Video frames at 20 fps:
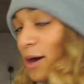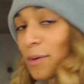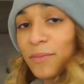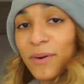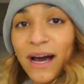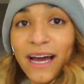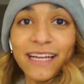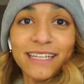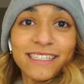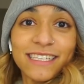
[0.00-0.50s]

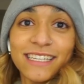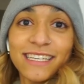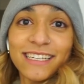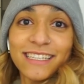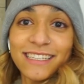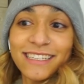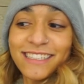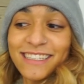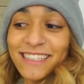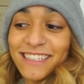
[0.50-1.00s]
But
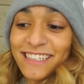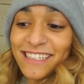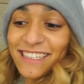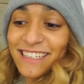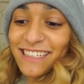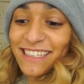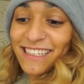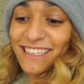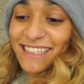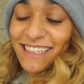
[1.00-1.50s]

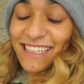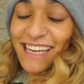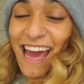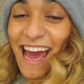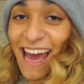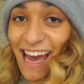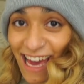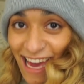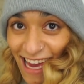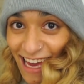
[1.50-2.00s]

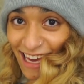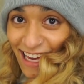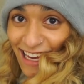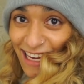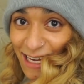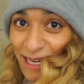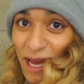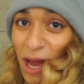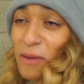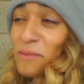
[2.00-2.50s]

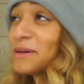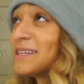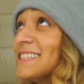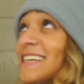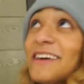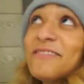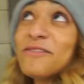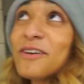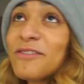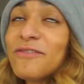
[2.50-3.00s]
yay, I'm in
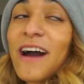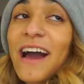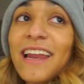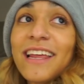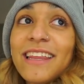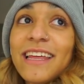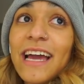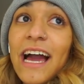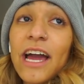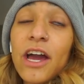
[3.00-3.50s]
Denver
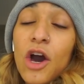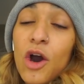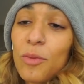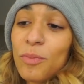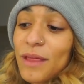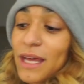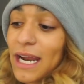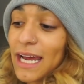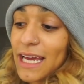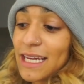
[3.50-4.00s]
finally. I hope
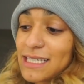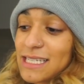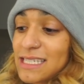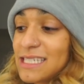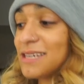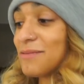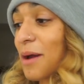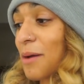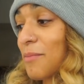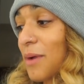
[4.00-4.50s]
that I get to
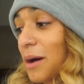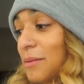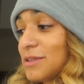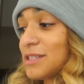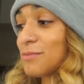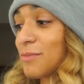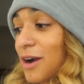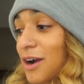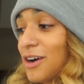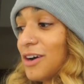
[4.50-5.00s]
see my mom
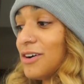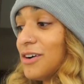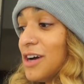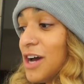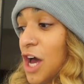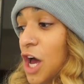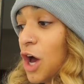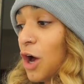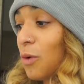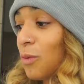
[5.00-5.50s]
tomorrow.
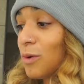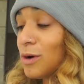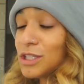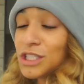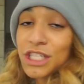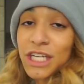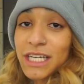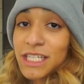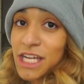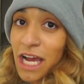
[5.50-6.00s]
We'll
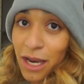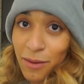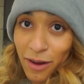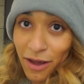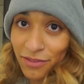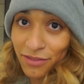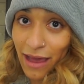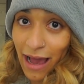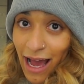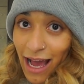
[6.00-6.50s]
chit chat
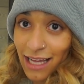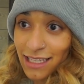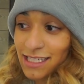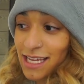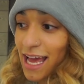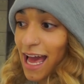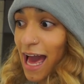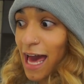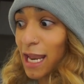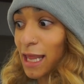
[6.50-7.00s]
about that
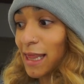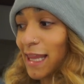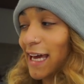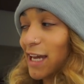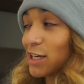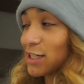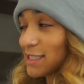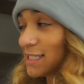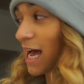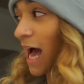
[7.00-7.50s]
at a
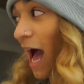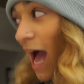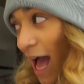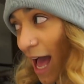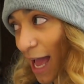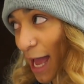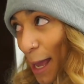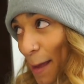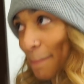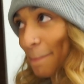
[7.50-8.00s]
later
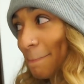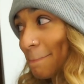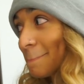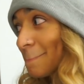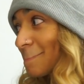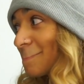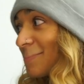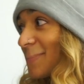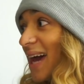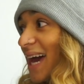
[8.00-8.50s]
time.
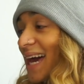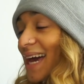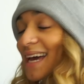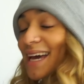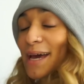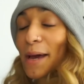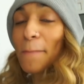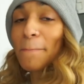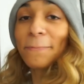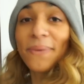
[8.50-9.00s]

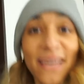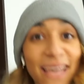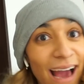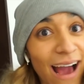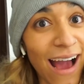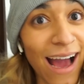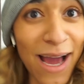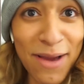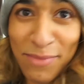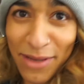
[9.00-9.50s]
But
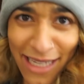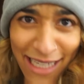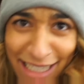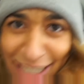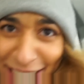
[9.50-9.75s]
yeah, I'm here.